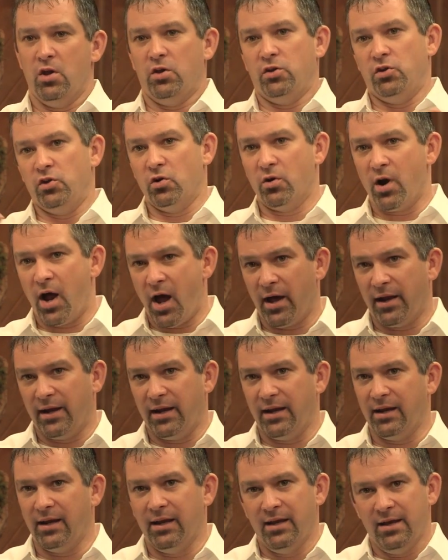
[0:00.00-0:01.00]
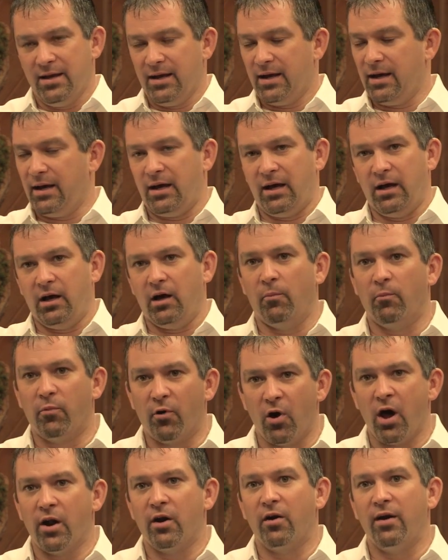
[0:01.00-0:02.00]
you're hunting a
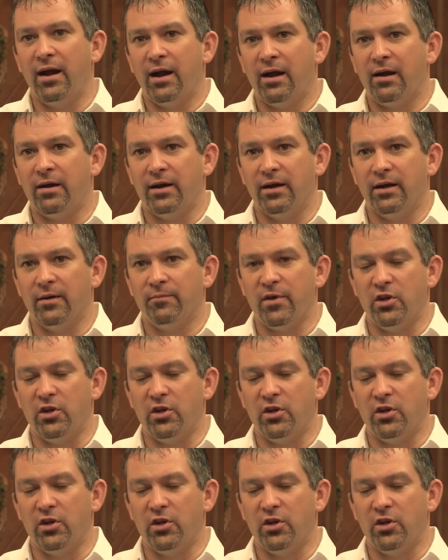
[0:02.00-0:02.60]
broader area